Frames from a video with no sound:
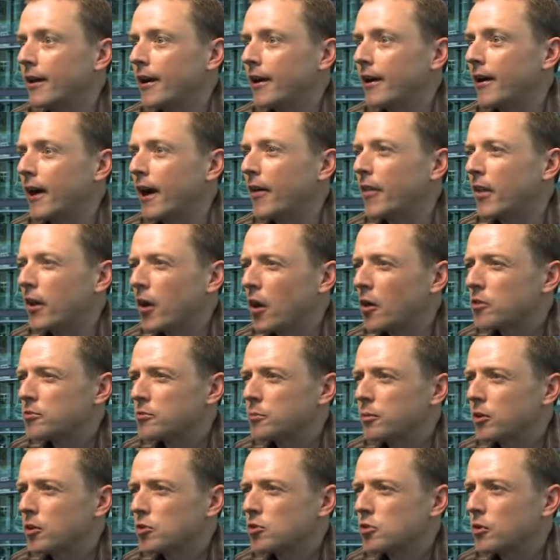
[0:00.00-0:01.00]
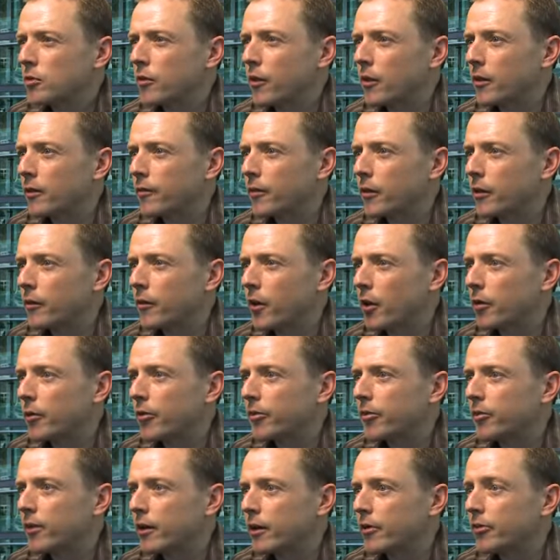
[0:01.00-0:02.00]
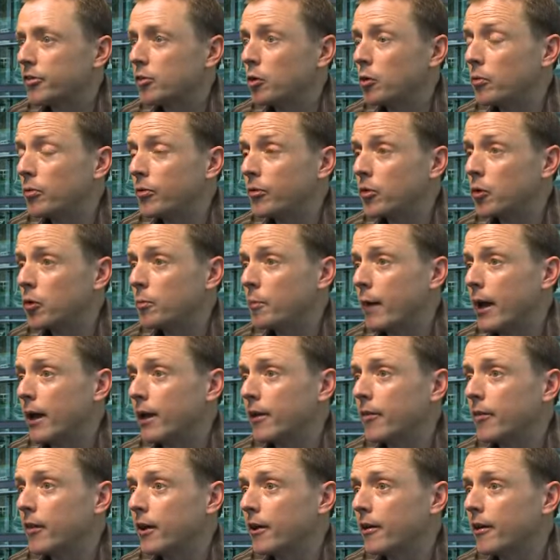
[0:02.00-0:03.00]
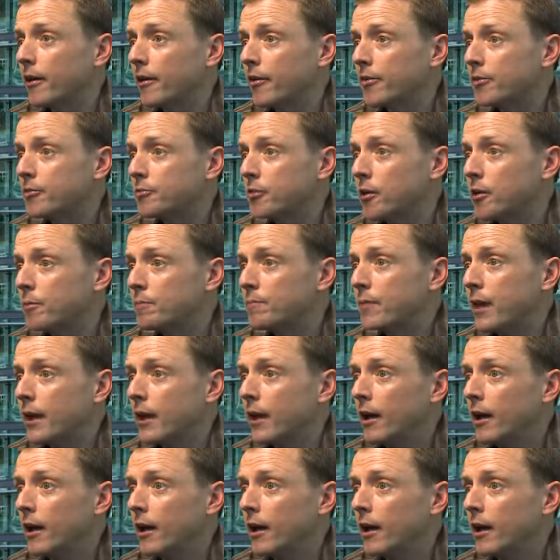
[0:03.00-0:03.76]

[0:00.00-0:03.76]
and the contribution that those students could make in the classroom.